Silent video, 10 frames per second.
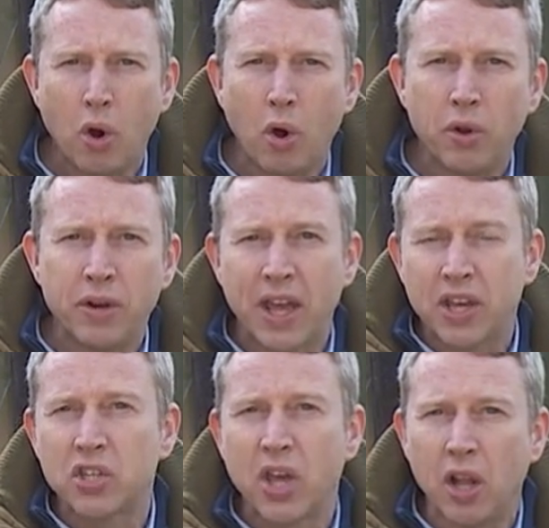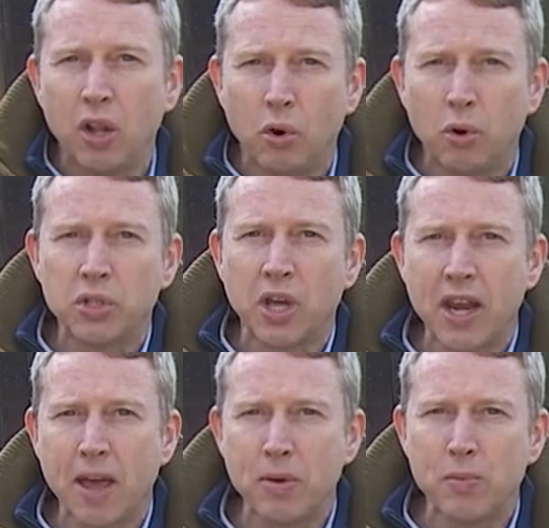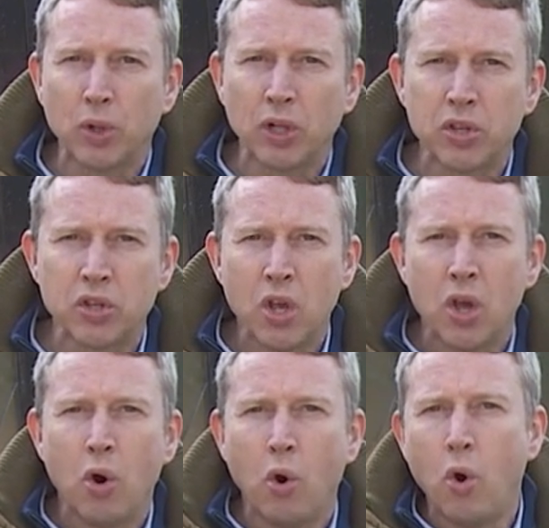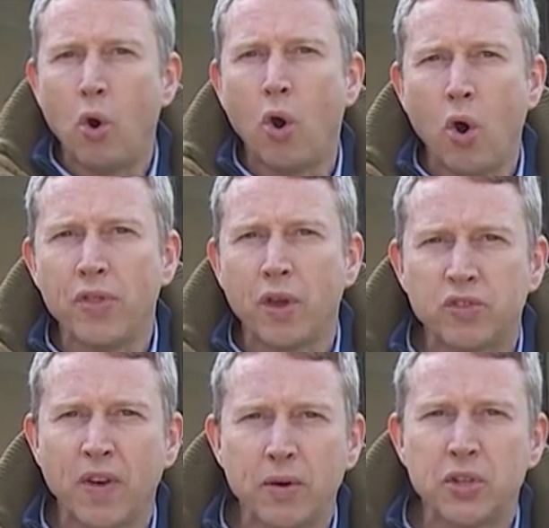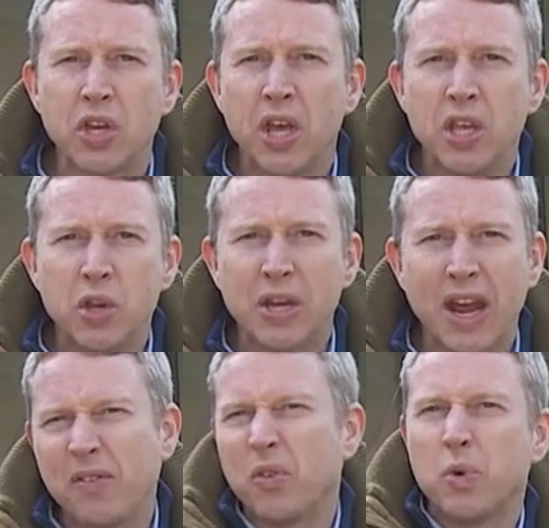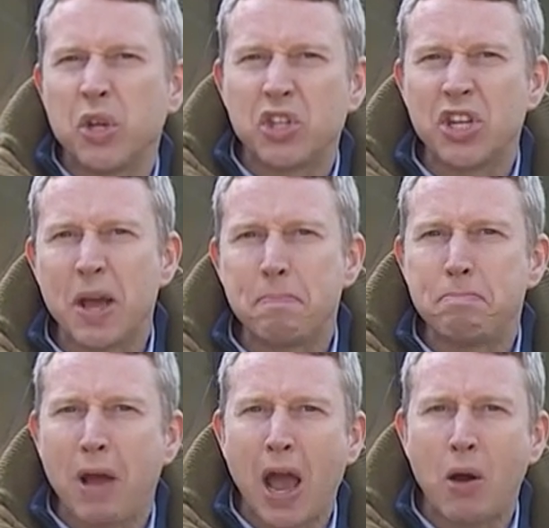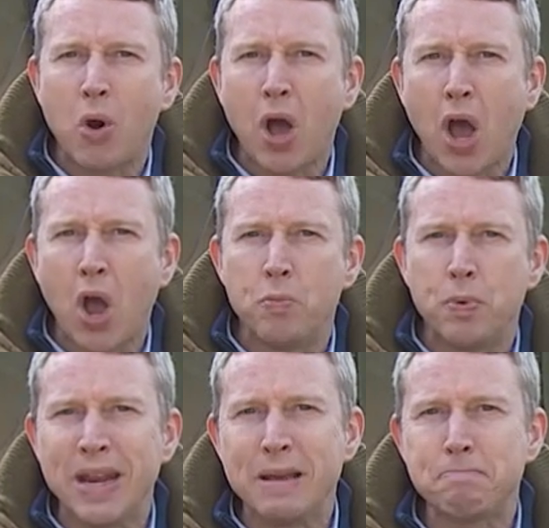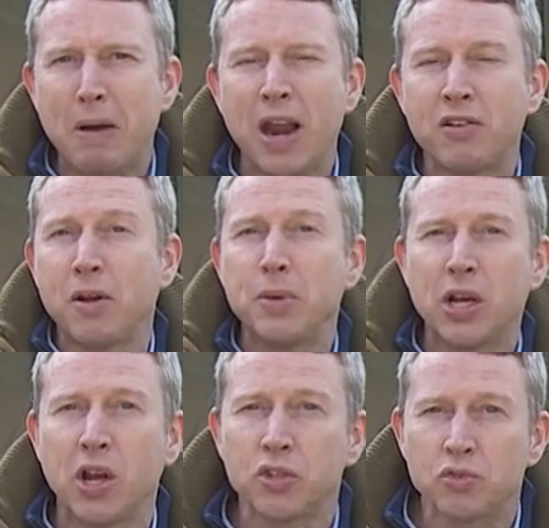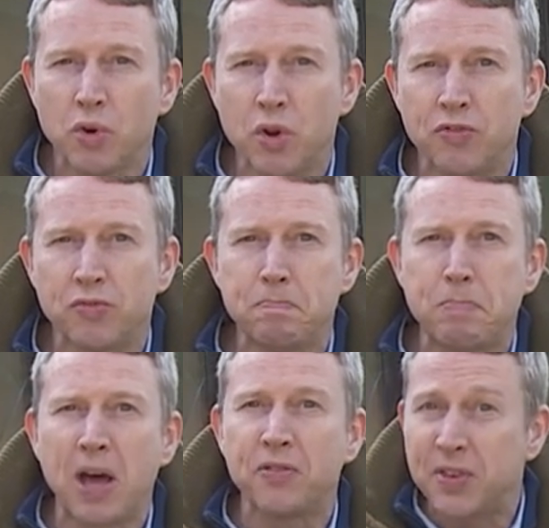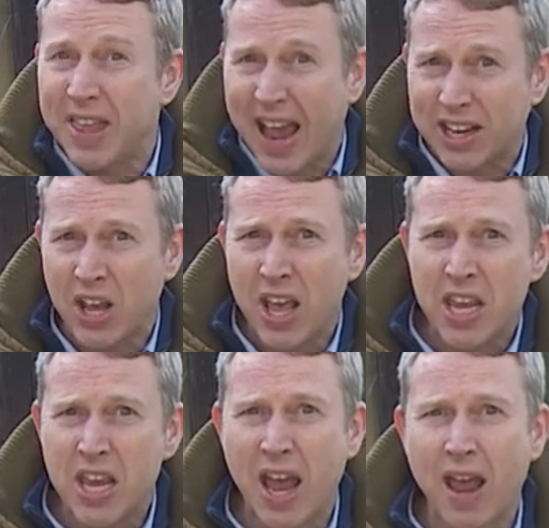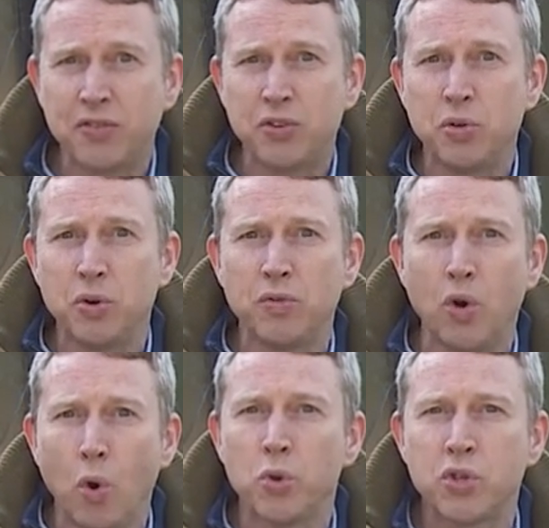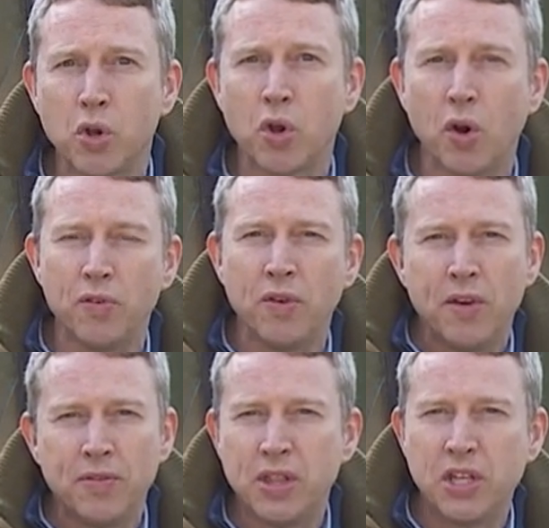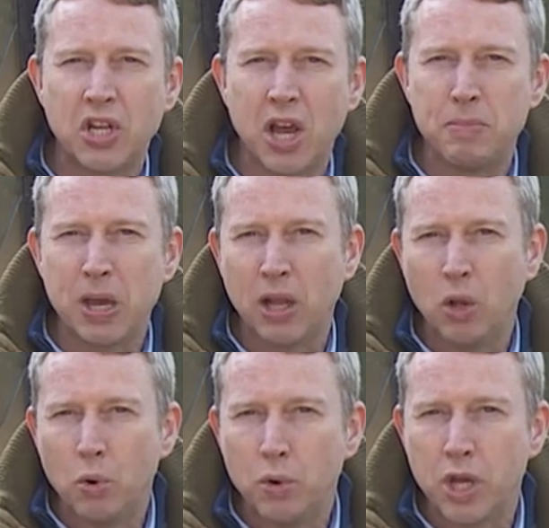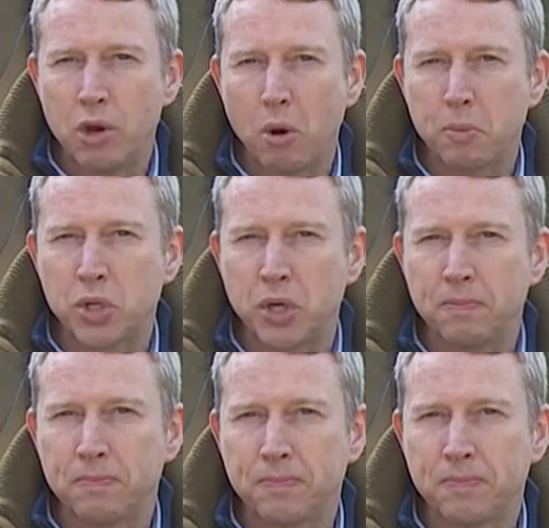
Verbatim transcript: on Excel or dynamic models, or on those variants, you can have a Ritzia power opening panoramic glass roof. But for that, you have to have also gone for the JBL audio option.